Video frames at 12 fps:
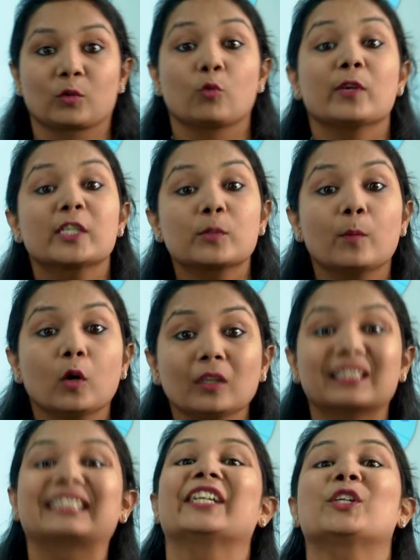Which
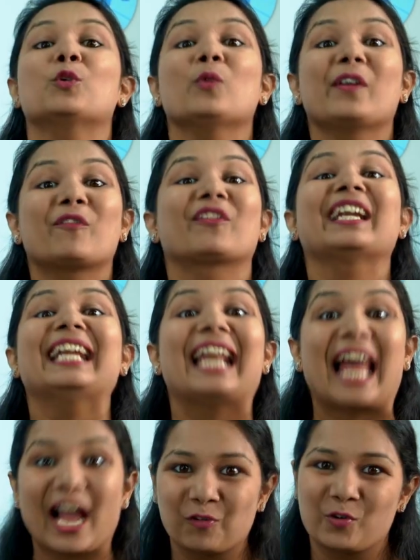books? The two different
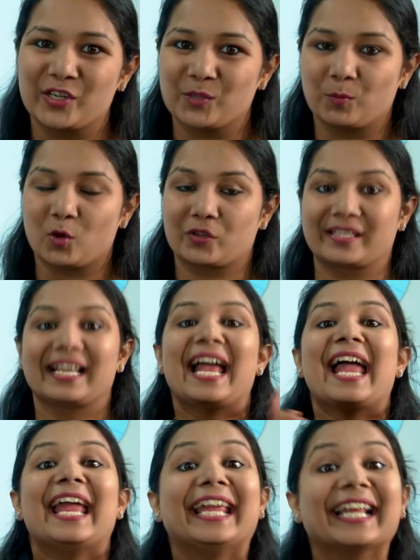language books,
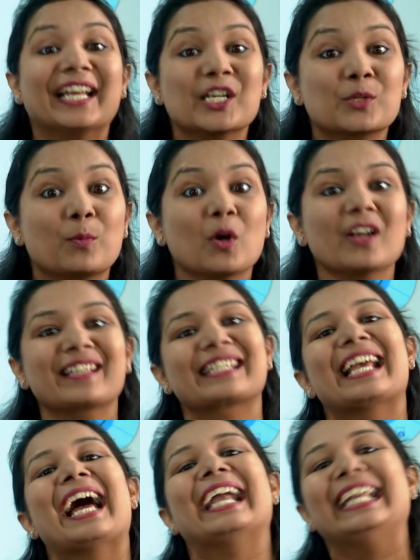English
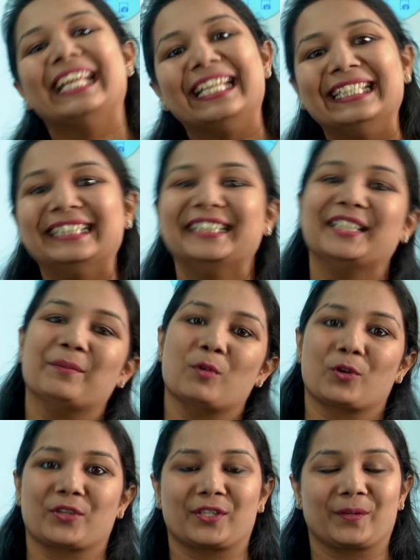books and Hindi
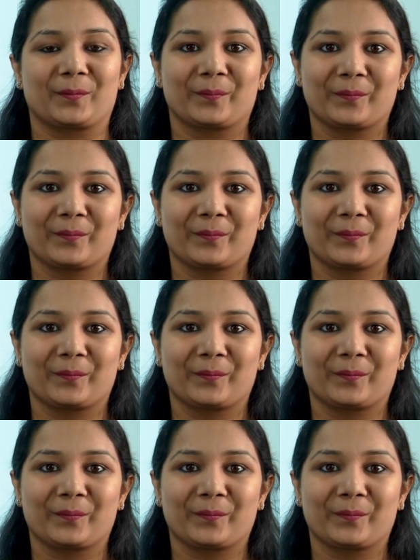books.